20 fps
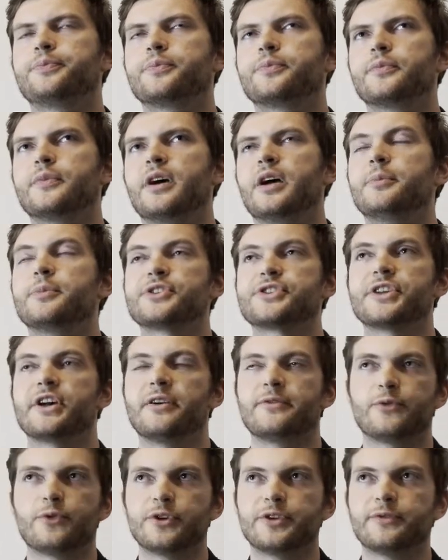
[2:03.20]
a
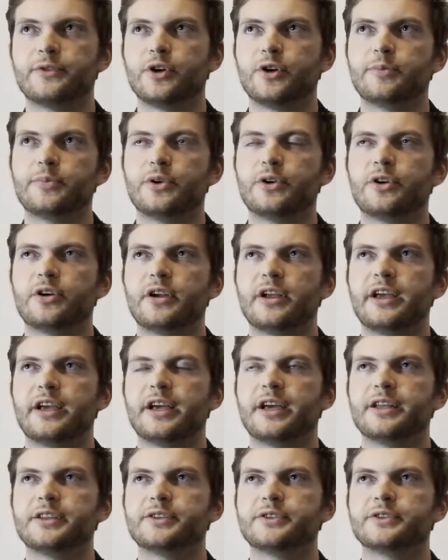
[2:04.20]
software developer,
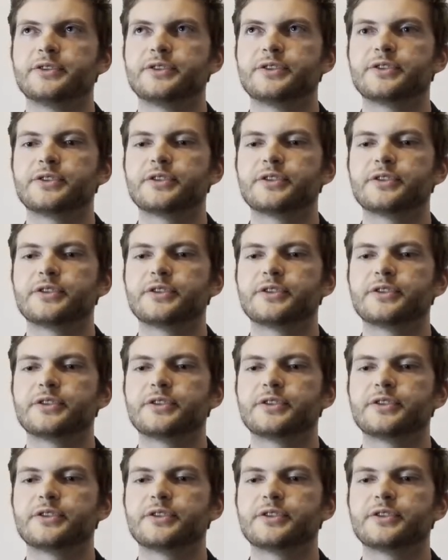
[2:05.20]
and